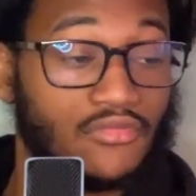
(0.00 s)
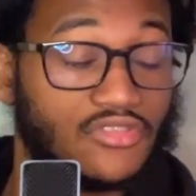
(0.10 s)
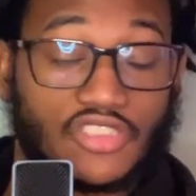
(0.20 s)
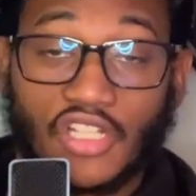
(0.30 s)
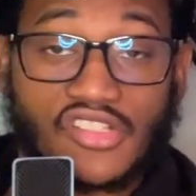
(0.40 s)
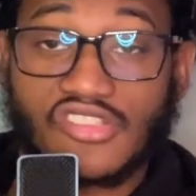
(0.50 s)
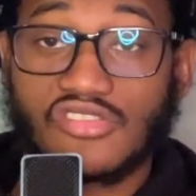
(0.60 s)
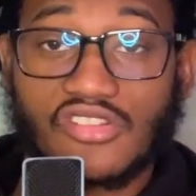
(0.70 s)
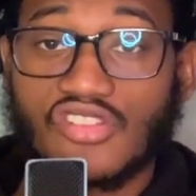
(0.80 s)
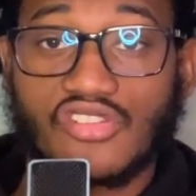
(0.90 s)

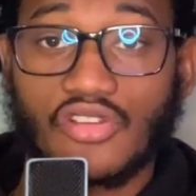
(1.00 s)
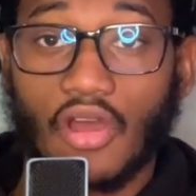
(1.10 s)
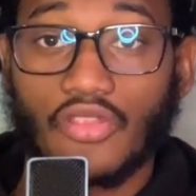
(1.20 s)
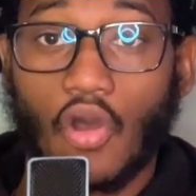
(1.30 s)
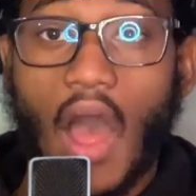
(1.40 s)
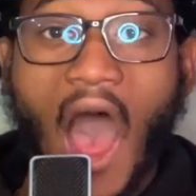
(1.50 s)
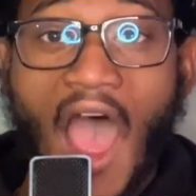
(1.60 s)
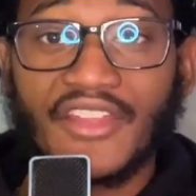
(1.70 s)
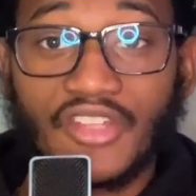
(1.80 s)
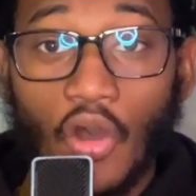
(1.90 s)
just so y'all know,
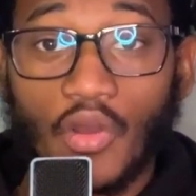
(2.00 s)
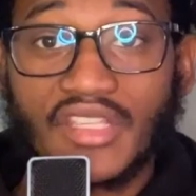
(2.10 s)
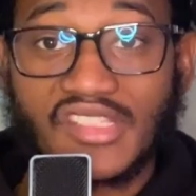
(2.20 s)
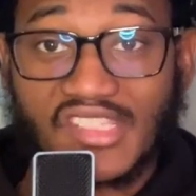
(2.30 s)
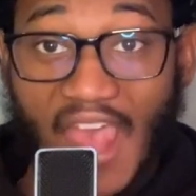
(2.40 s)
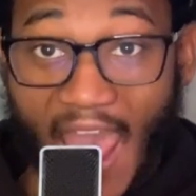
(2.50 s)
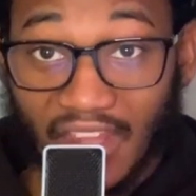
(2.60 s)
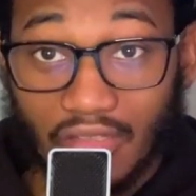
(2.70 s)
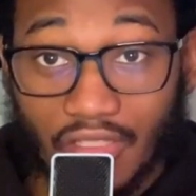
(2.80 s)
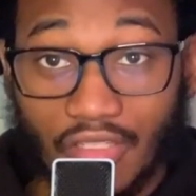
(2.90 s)
I know
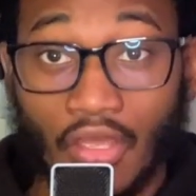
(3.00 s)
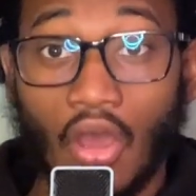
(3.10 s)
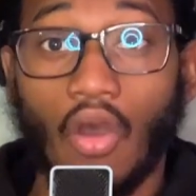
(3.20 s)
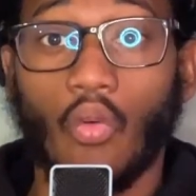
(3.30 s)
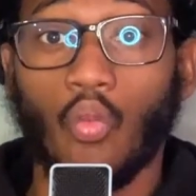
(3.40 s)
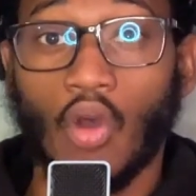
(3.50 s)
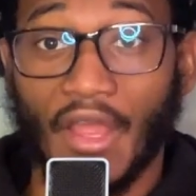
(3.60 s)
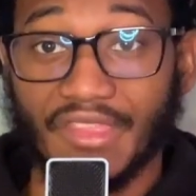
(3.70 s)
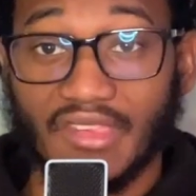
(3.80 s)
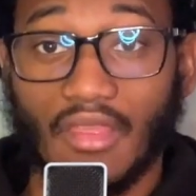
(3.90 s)
exactly
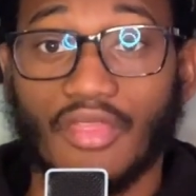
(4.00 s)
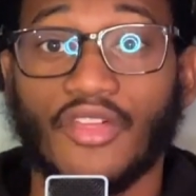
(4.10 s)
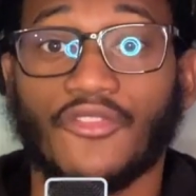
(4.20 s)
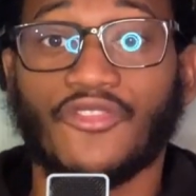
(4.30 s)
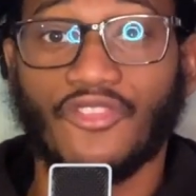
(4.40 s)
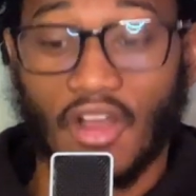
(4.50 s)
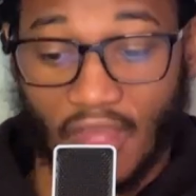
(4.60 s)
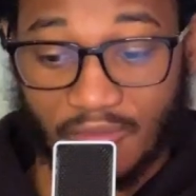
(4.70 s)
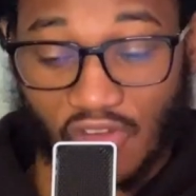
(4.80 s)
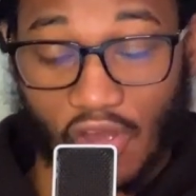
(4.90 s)
what the fuck
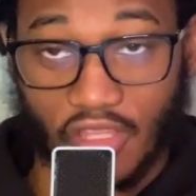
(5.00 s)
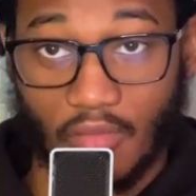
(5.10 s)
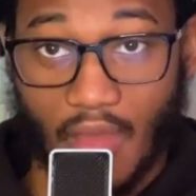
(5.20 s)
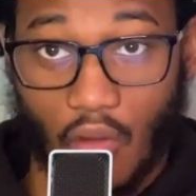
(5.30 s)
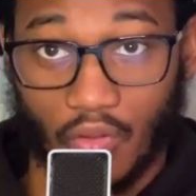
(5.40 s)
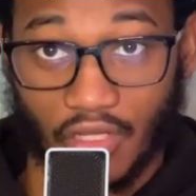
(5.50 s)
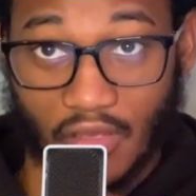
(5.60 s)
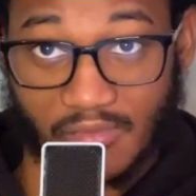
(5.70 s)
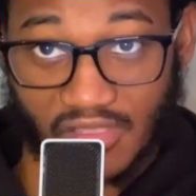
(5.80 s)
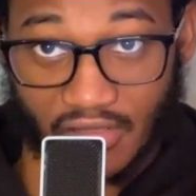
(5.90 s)
I'm talking about when it
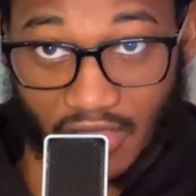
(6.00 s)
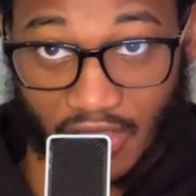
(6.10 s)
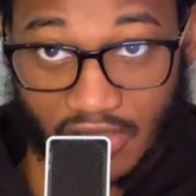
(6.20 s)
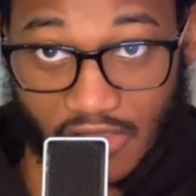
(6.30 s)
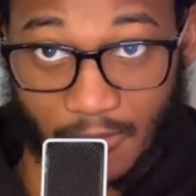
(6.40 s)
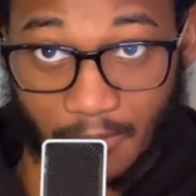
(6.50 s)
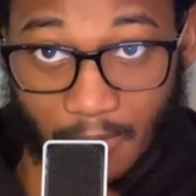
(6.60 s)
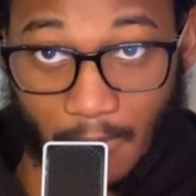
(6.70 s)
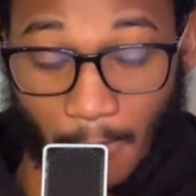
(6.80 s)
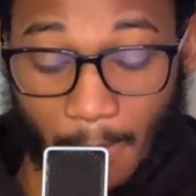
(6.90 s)
comes to the Knicks.
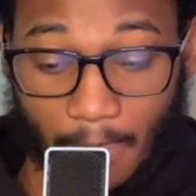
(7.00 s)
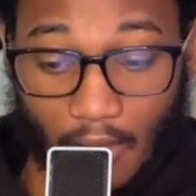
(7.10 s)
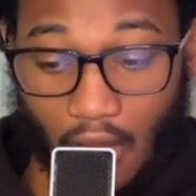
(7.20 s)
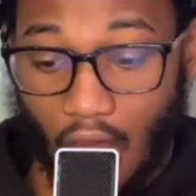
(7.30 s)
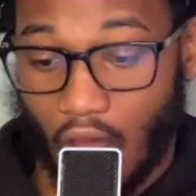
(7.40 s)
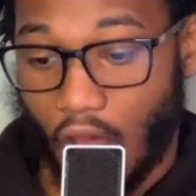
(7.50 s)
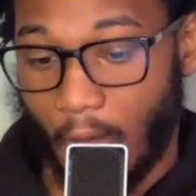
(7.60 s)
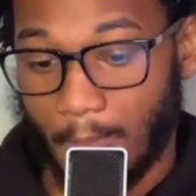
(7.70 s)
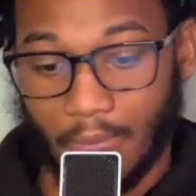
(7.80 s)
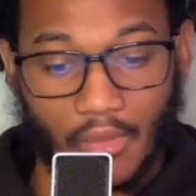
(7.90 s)

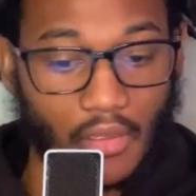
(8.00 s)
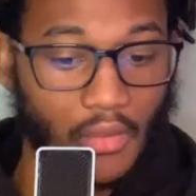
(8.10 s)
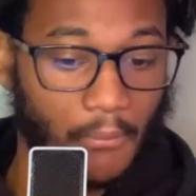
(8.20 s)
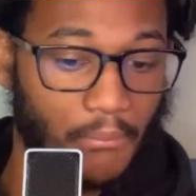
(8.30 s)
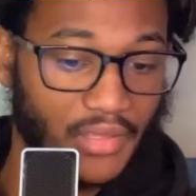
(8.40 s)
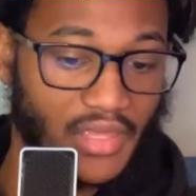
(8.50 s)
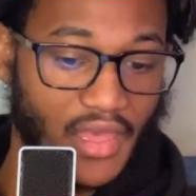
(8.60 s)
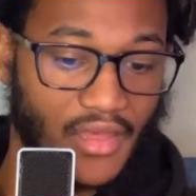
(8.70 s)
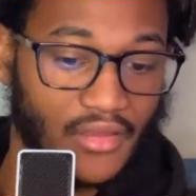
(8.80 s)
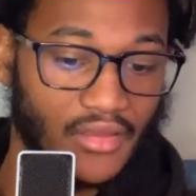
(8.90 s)
Um, but yeah,